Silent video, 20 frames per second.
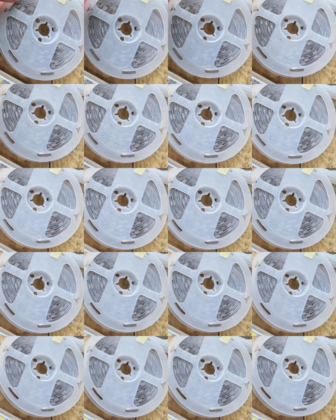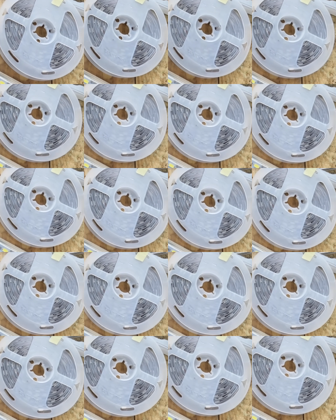to show you. You'll also need
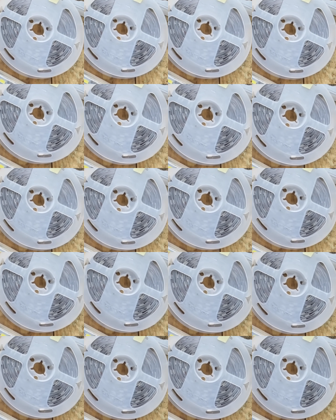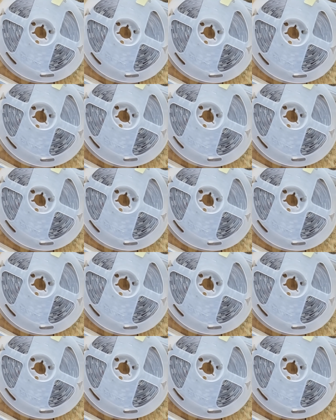like a screwdriver as well because